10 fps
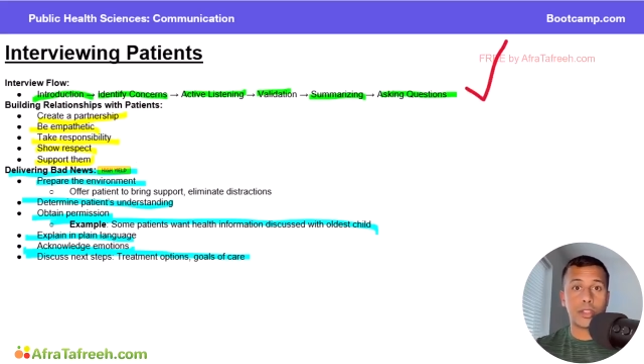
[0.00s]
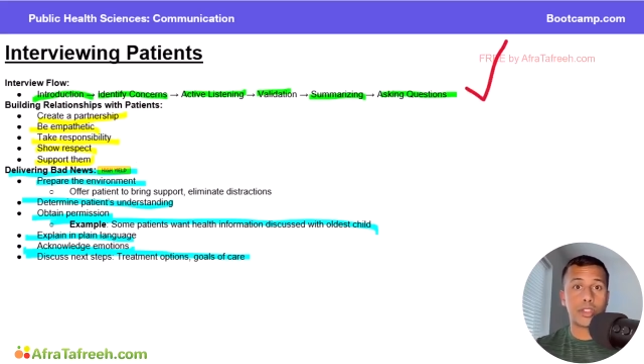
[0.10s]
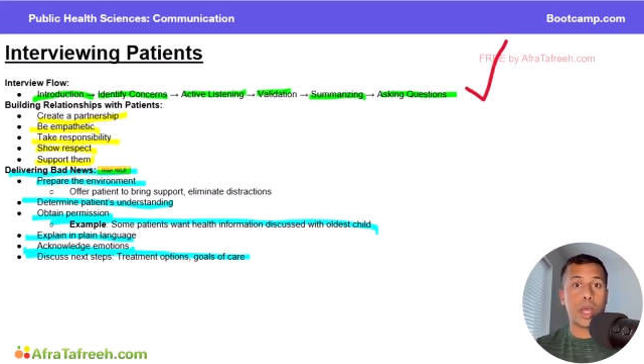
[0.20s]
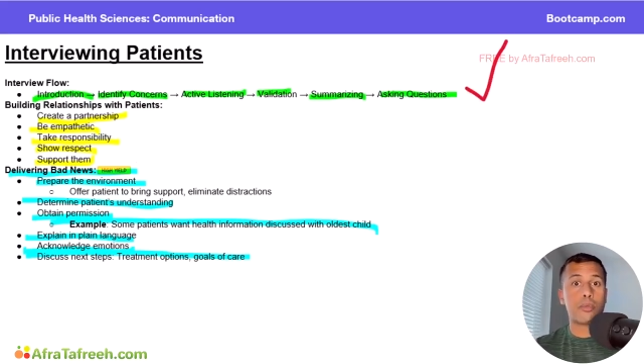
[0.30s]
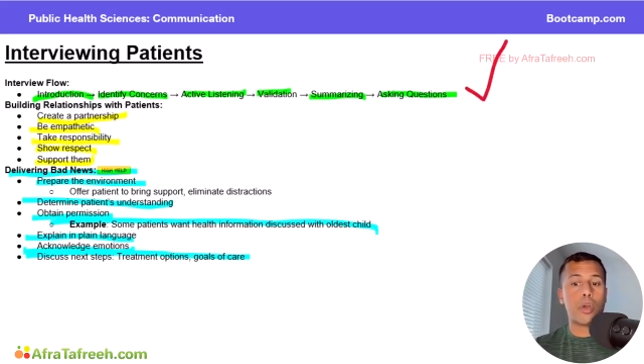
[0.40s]

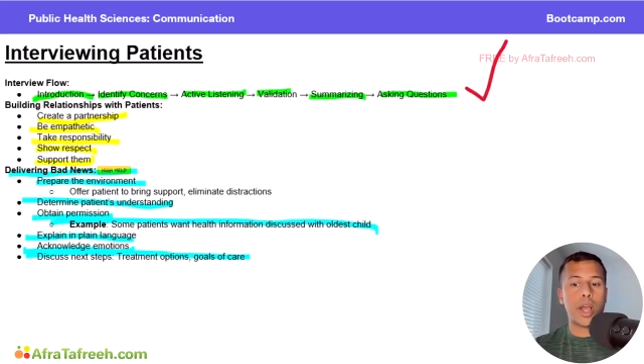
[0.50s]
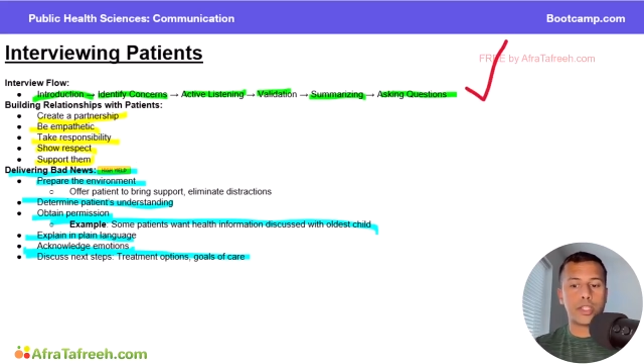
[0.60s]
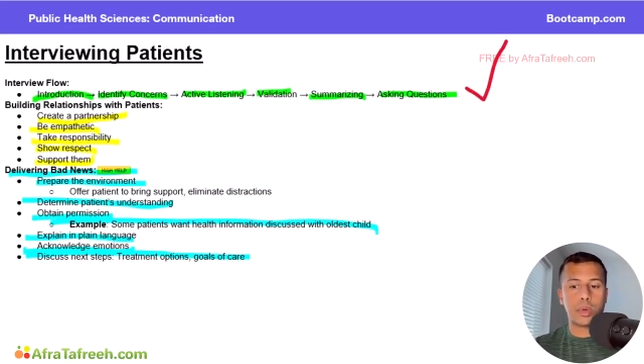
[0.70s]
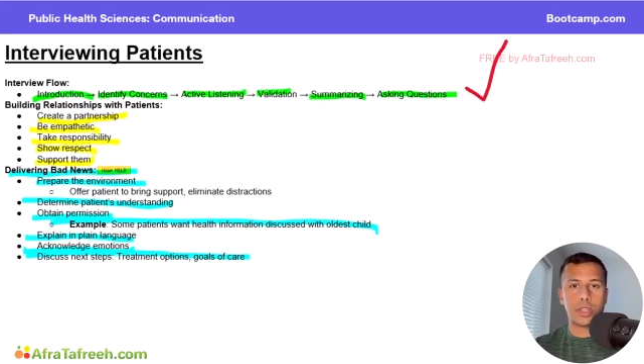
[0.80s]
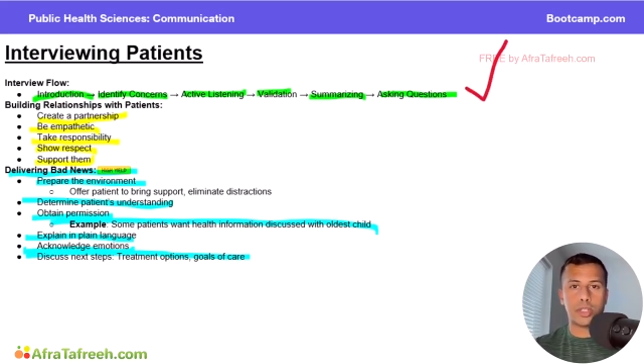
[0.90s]

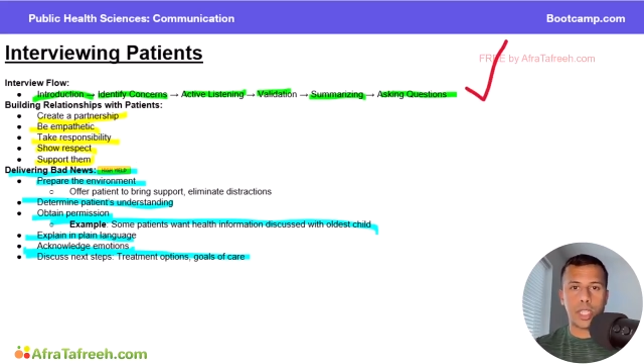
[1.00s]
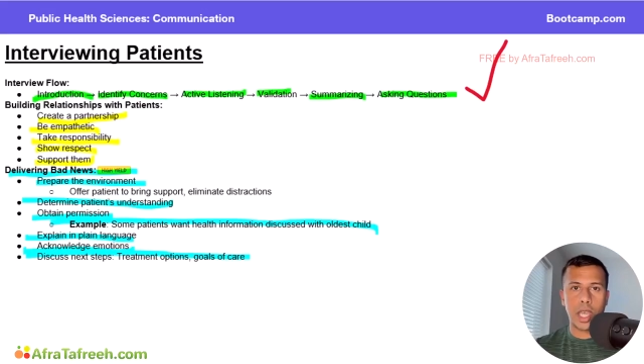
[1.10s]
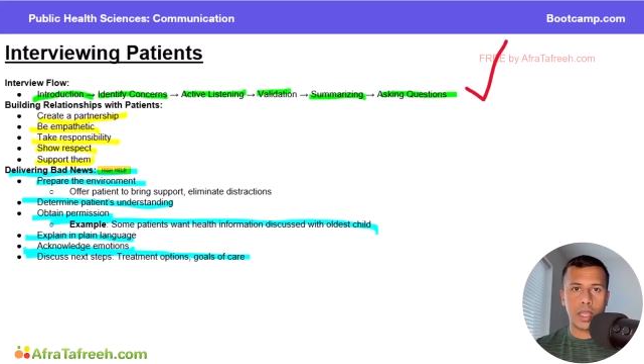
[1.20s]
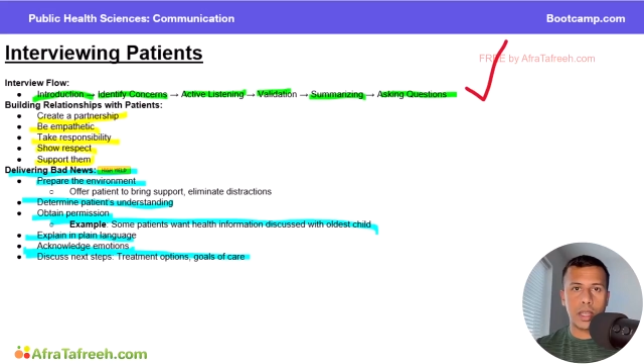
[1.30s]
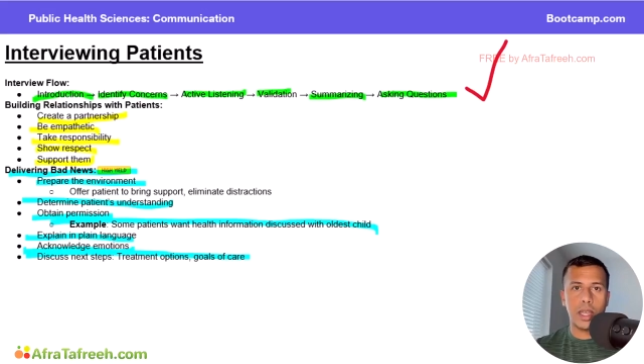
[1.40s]
summarize what they're
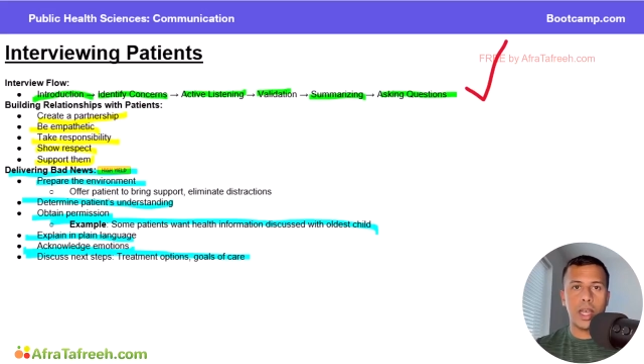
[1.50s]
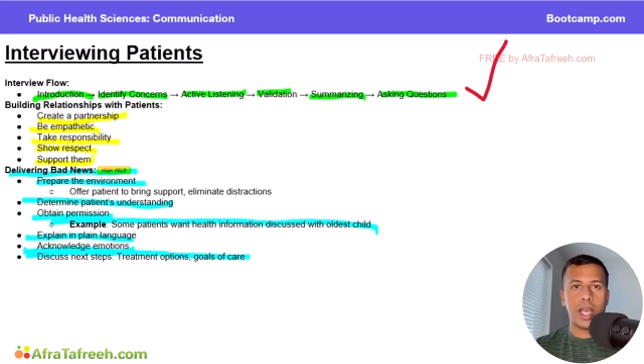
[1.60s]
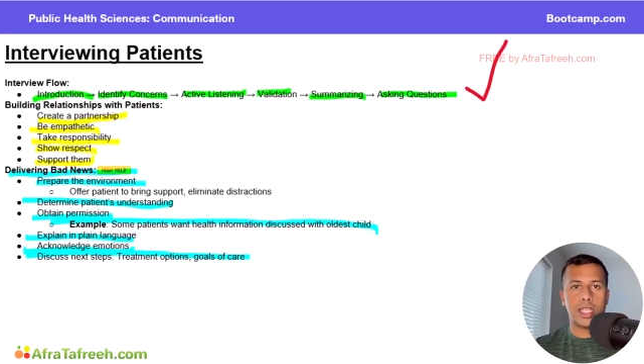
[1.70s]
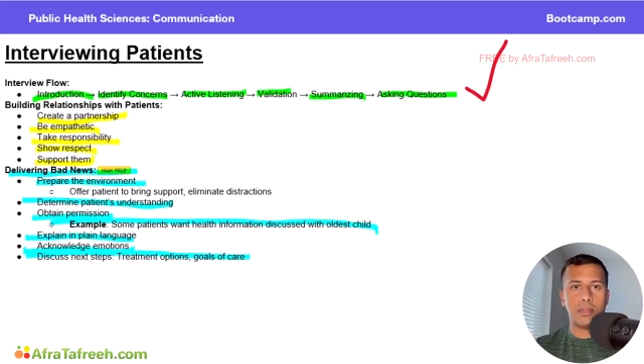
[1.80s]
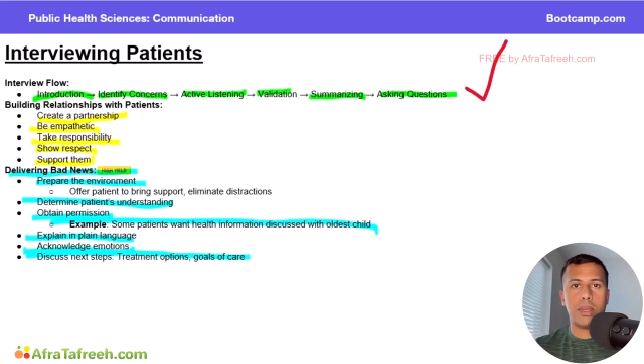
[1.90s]
saying,
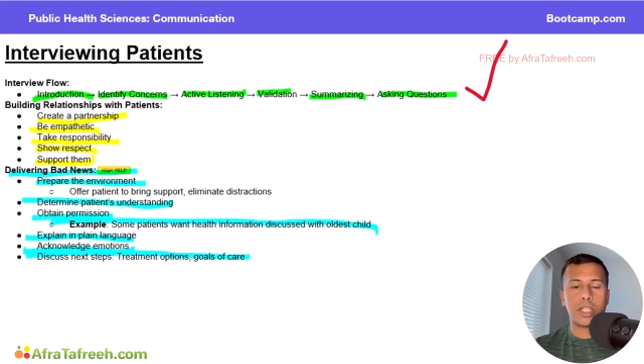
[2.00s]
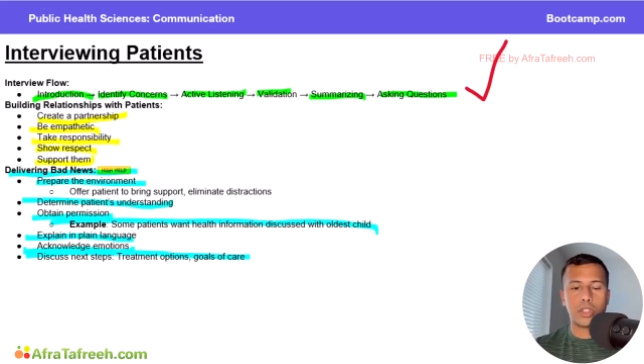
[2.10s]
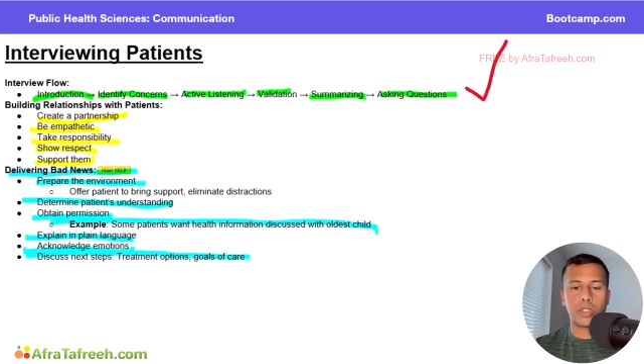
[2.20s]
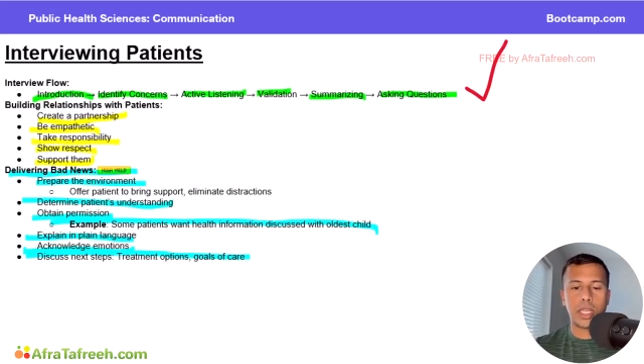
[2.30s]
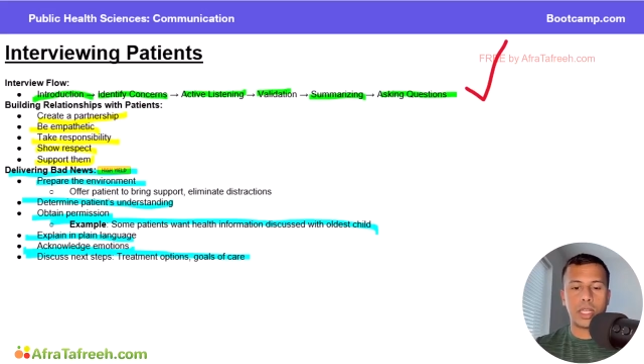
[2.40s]
and then make
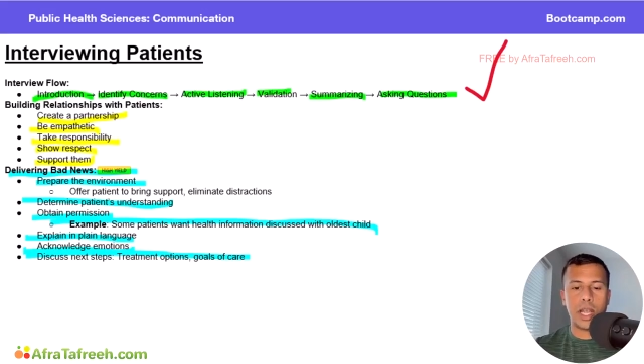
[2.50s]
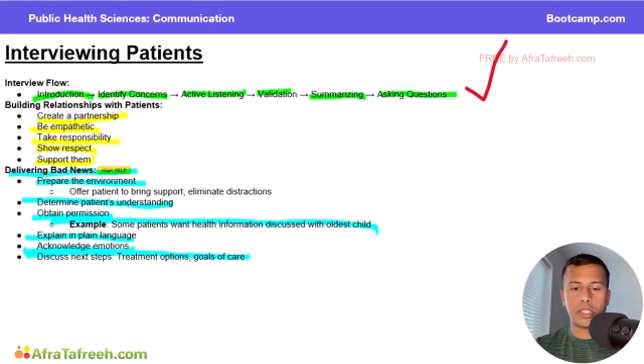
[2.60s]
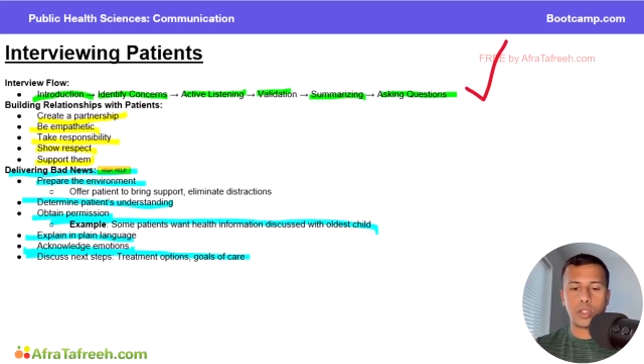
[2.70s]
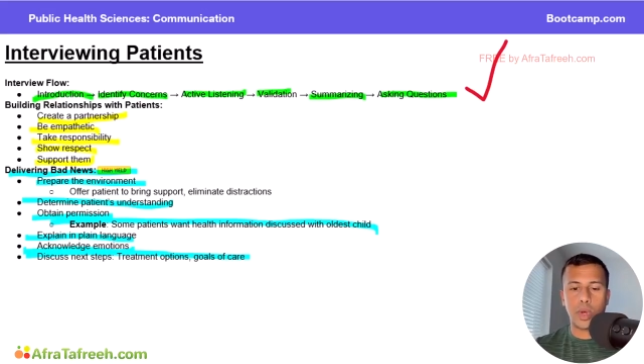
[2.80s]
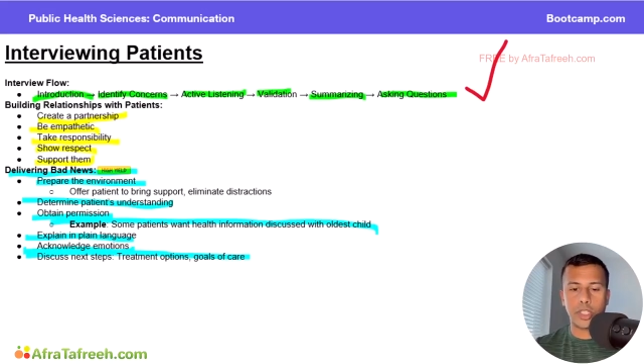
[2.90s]
sure they can
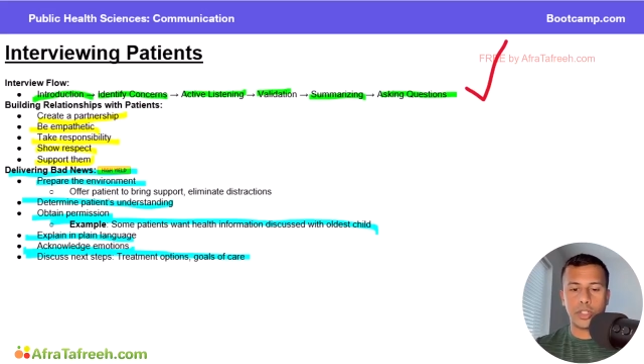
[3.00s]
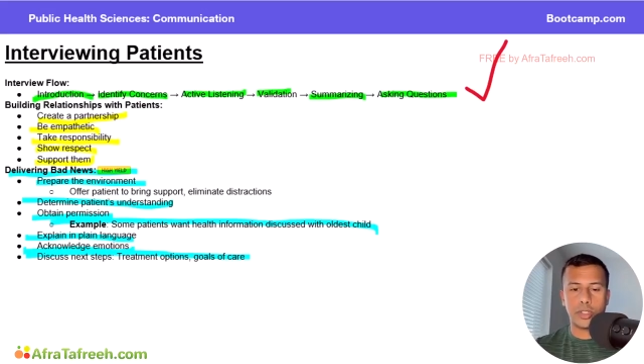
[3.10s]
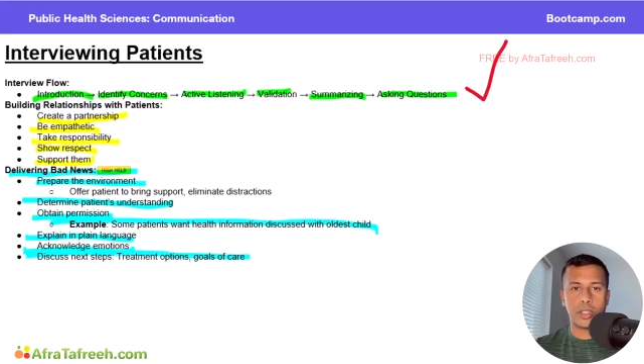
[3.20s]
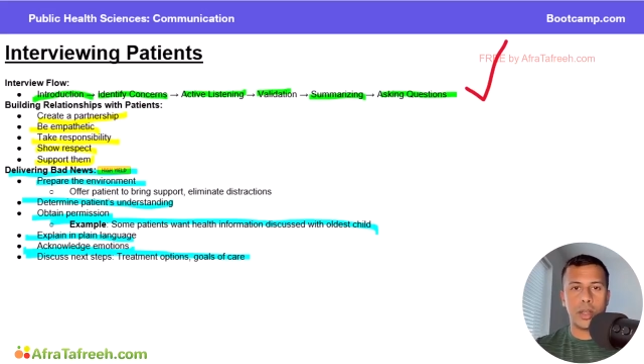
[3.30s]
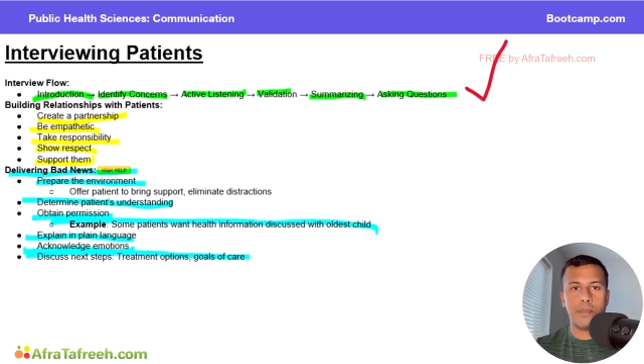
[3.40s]
ask
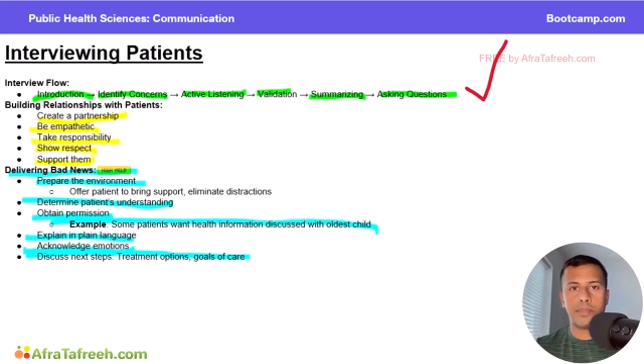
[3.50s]
questions.